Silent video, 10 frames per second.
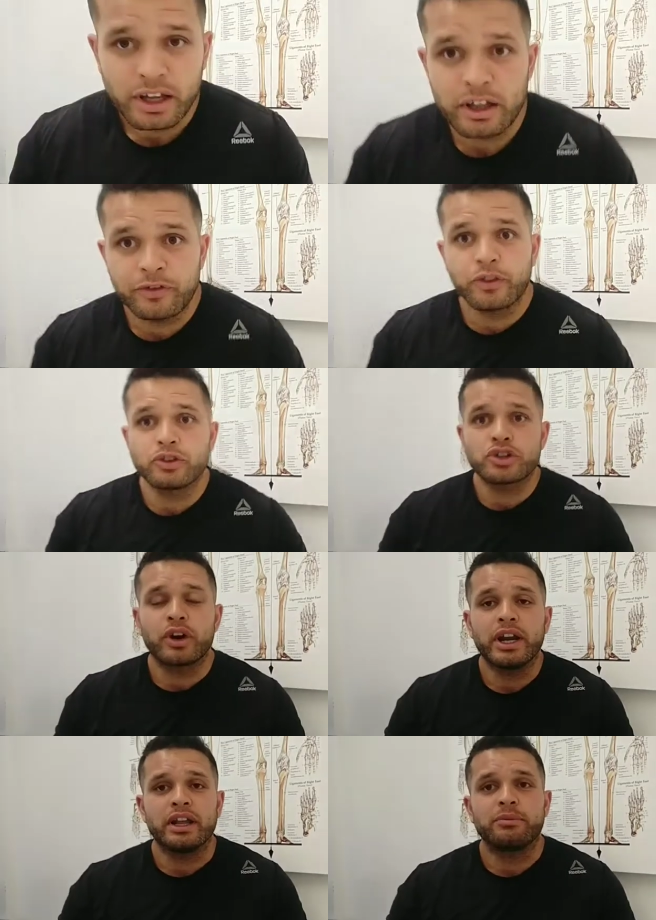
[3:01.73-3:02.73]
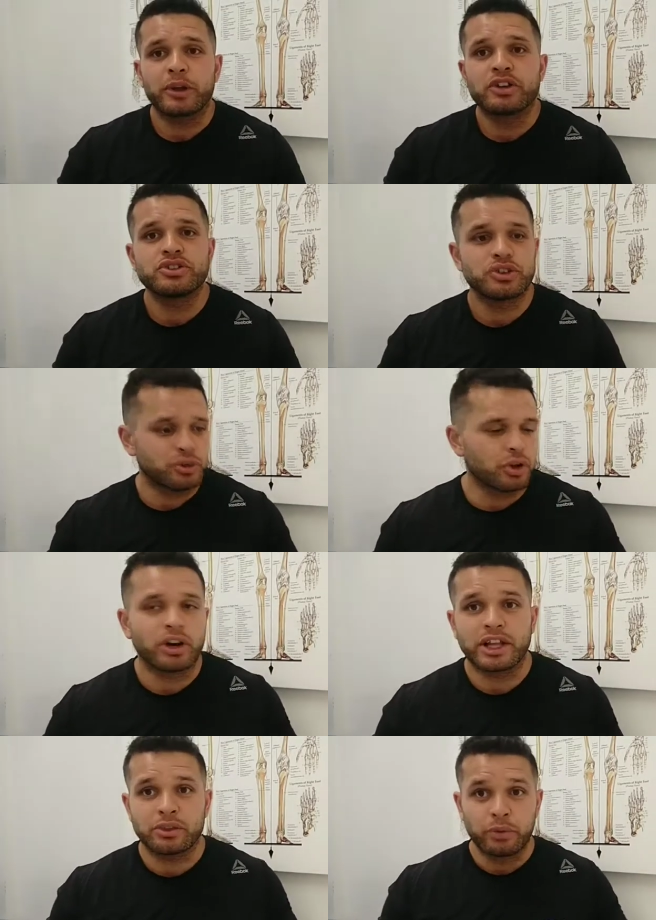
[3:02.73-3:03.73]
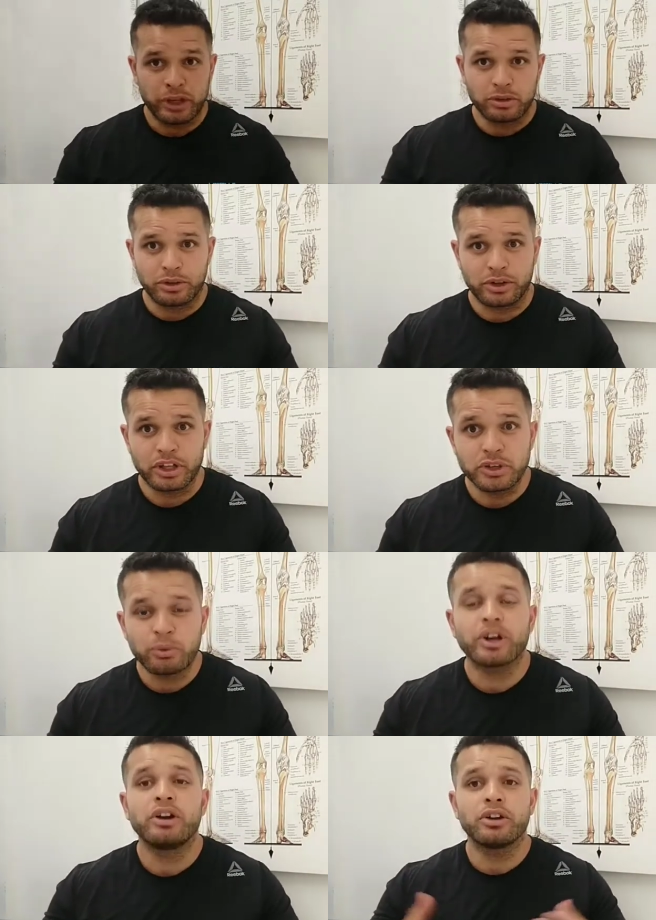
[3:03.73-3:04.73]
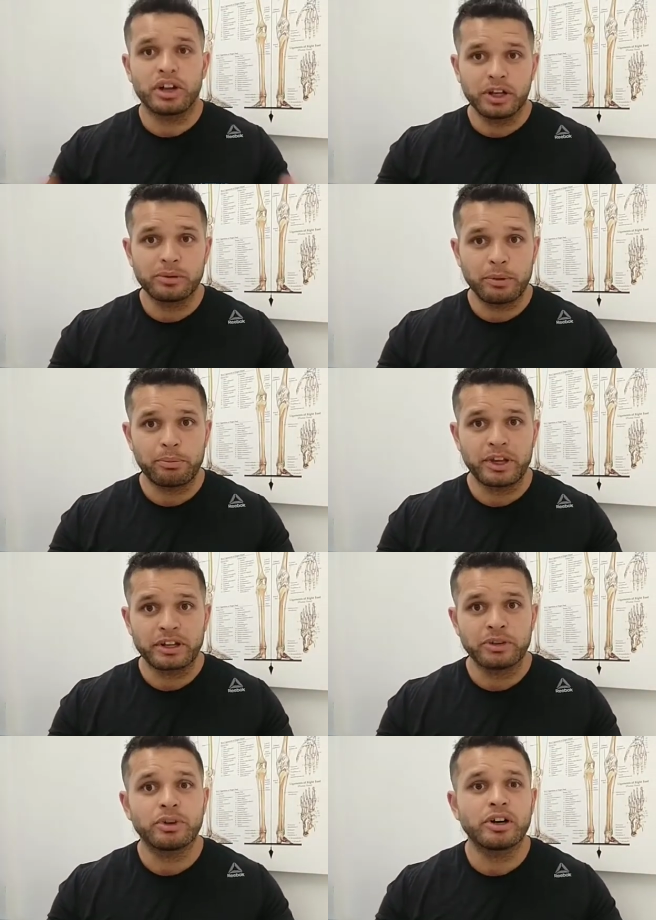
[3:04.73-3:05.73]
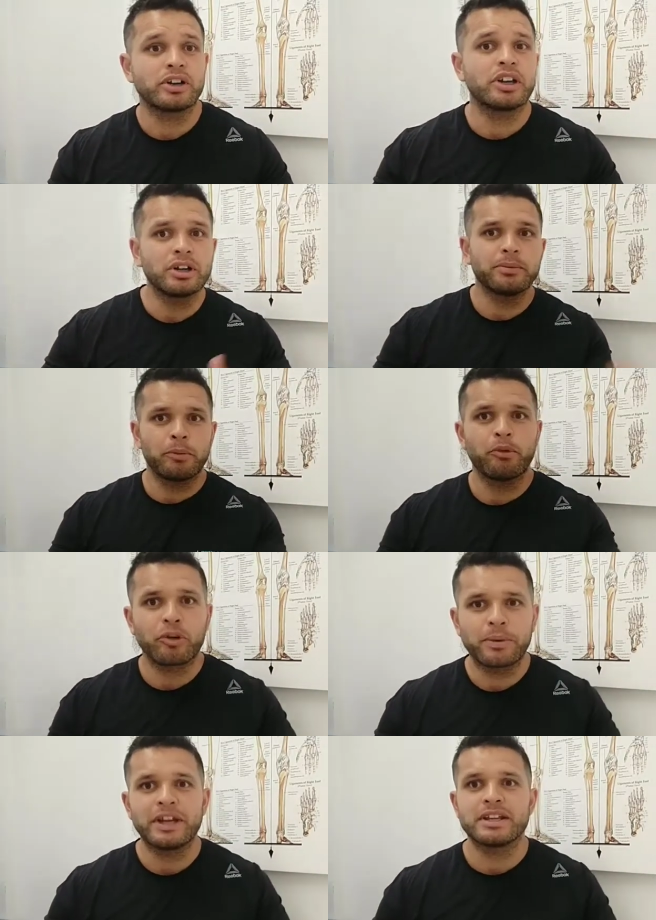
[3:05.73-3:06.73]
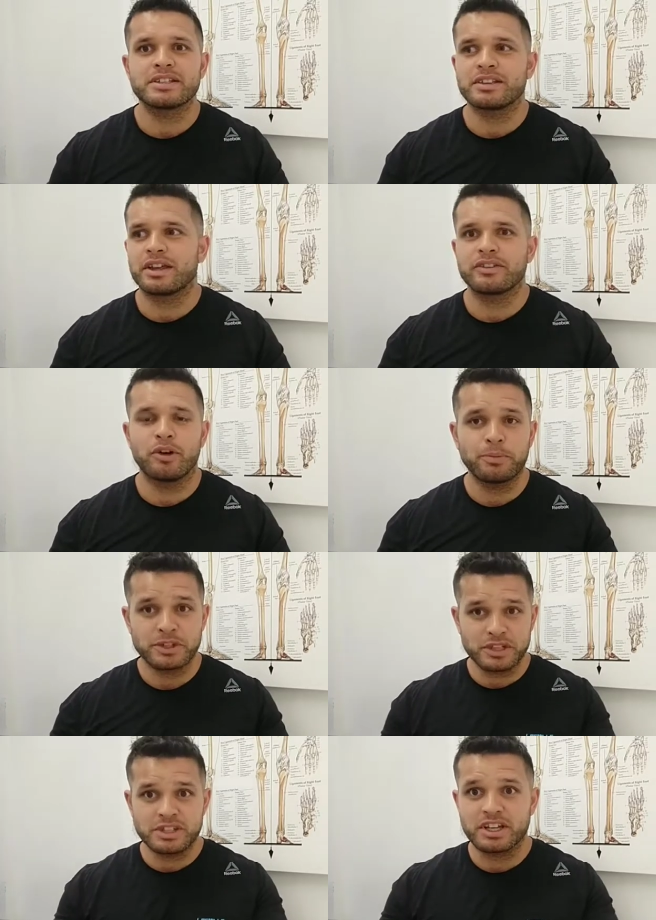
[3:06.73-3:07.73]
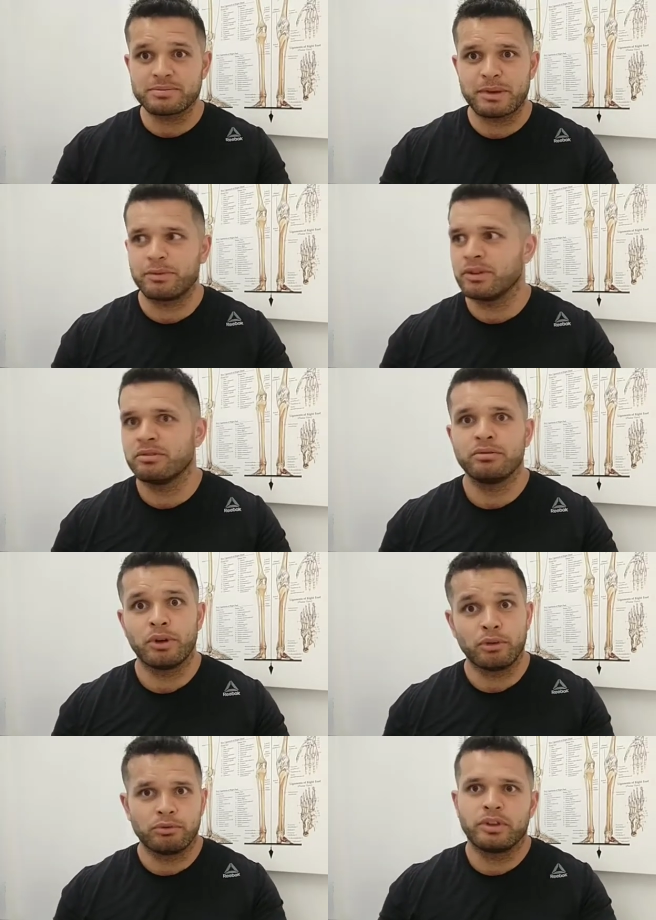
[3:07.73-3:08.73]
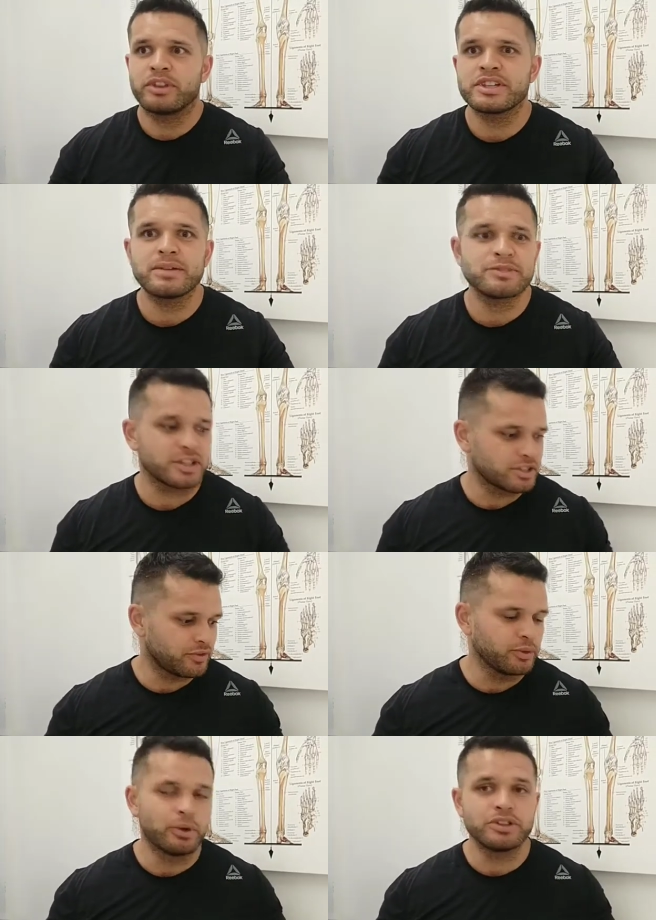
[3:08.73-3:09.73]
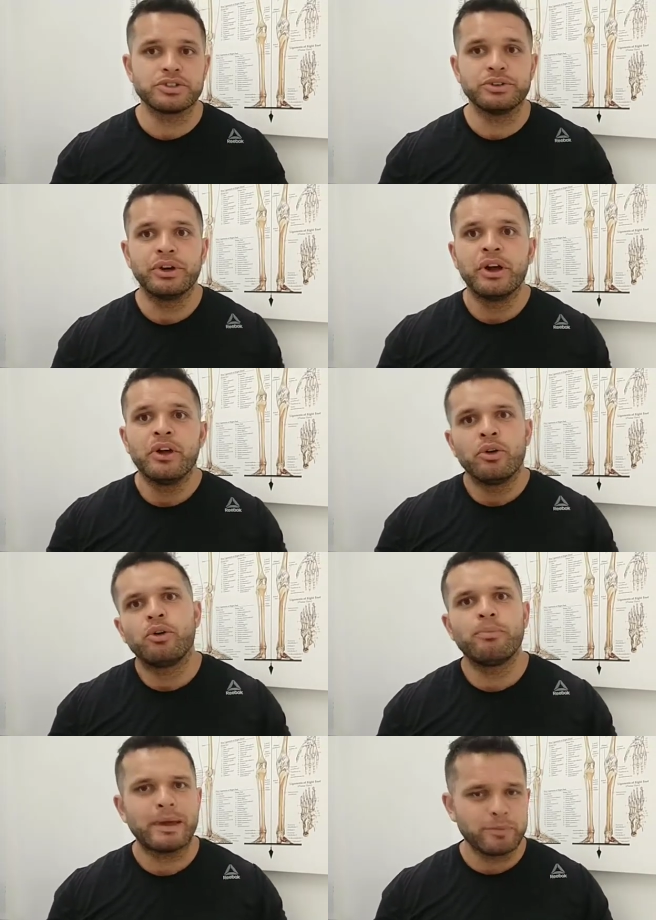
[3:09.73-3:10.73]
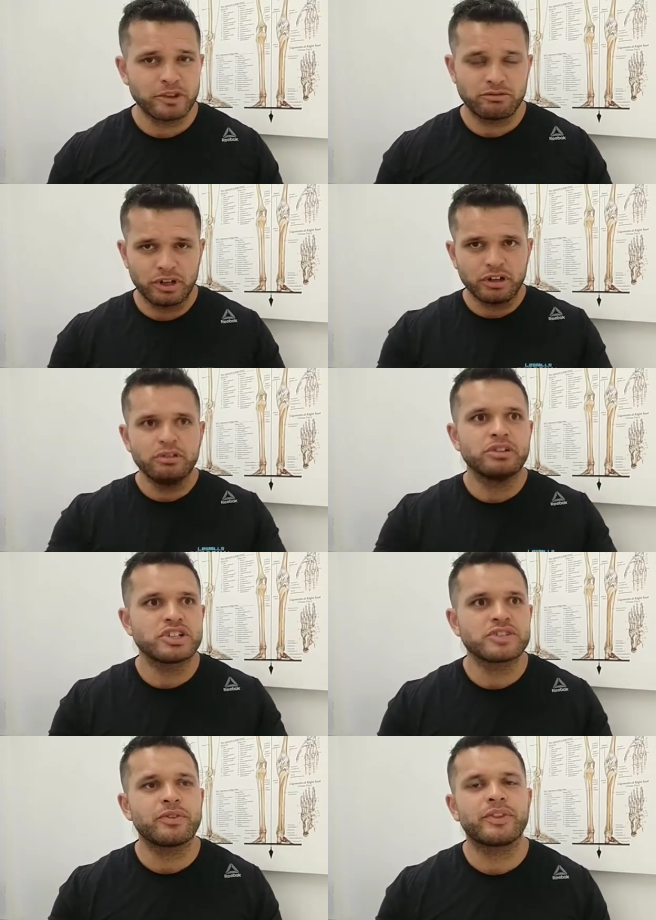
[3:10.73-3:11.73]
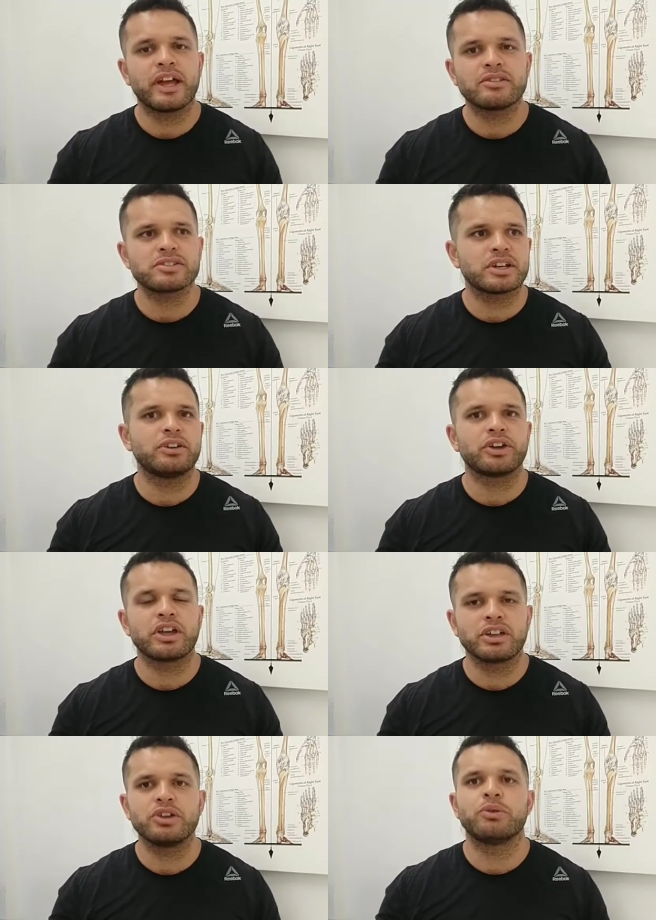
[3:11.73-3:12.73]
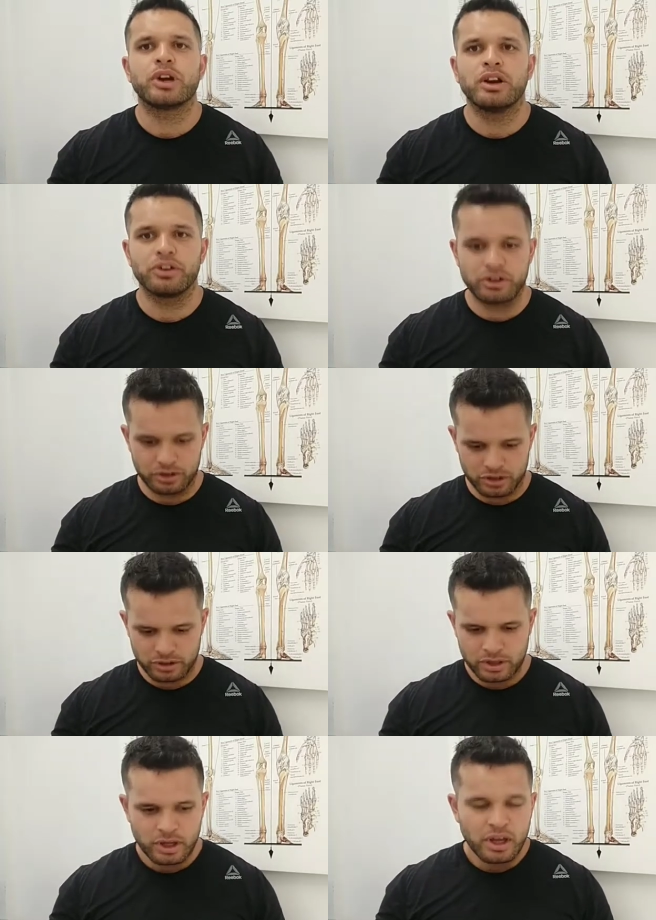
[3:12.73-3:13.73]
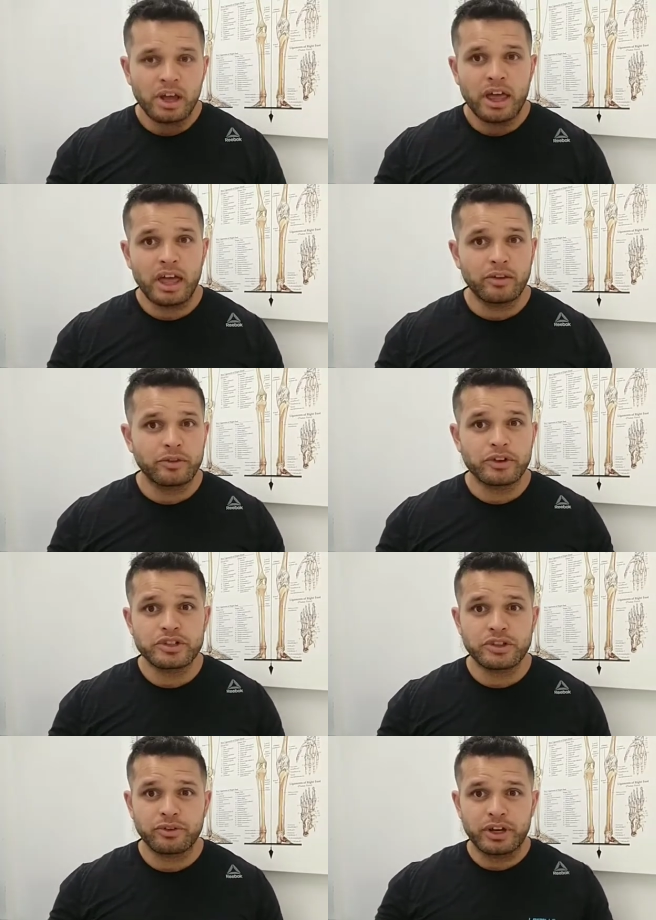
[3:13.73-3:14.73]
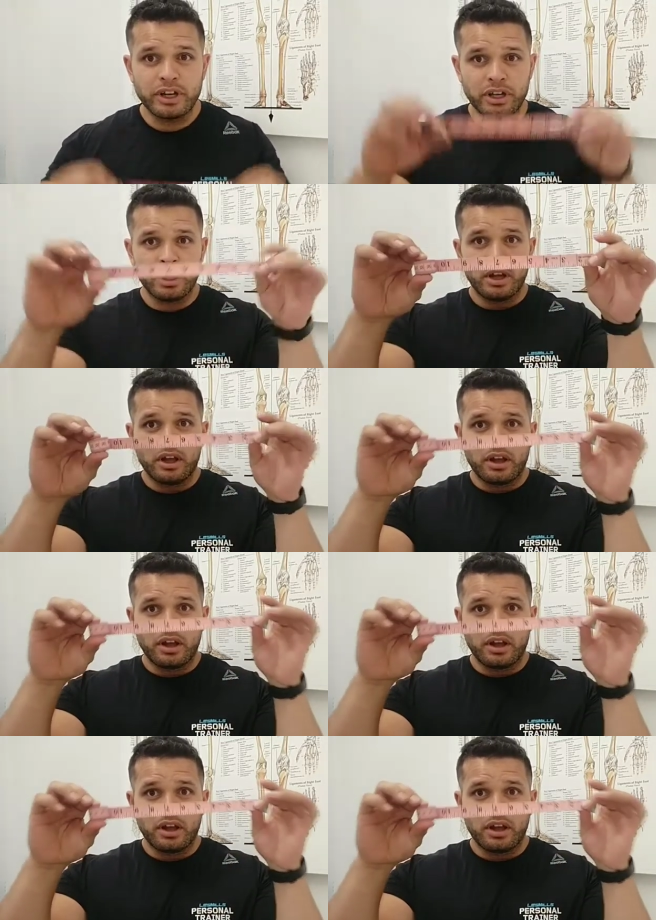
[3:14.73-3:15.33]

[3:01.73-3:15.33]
if you're training because you don't like the way you look and you want to look a little bit better, you want to look a little bit more appealing to the opposite sex maybe, or the same sex if you want to, or maybe, you know, just from the outside looking in, you want to look good. Out of those three,